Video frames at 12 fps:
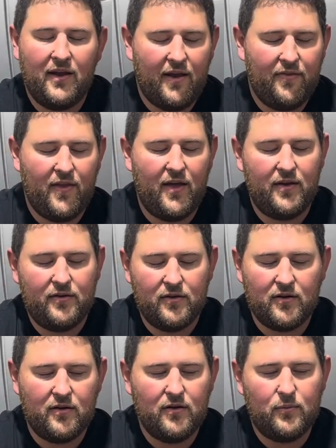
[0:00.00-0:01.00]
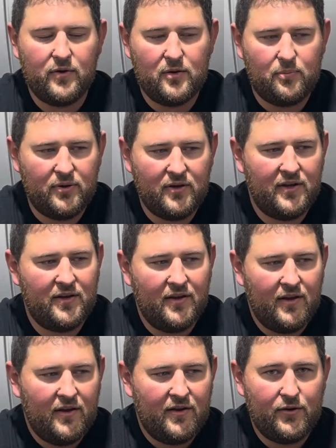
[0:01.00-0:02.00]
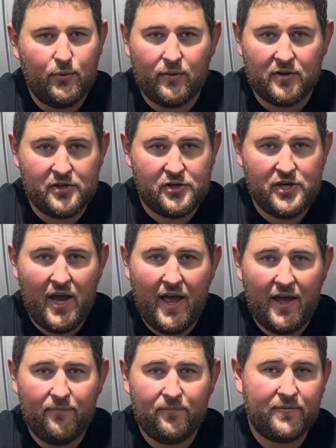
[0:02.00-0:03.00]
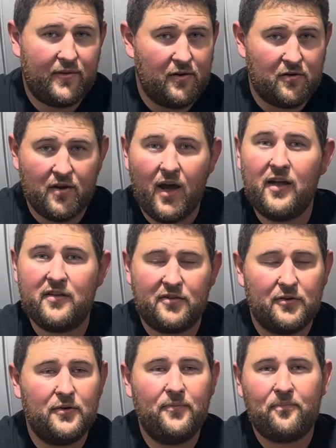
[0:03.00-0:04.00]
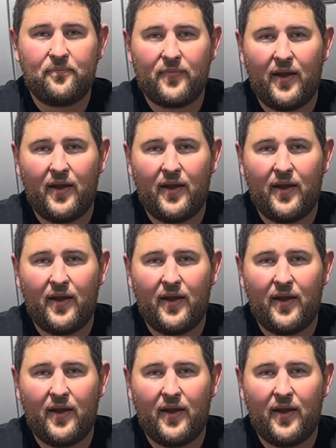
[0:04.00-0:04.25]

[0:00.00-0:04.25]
And then you're gonna wanna put your jet, your nozzle,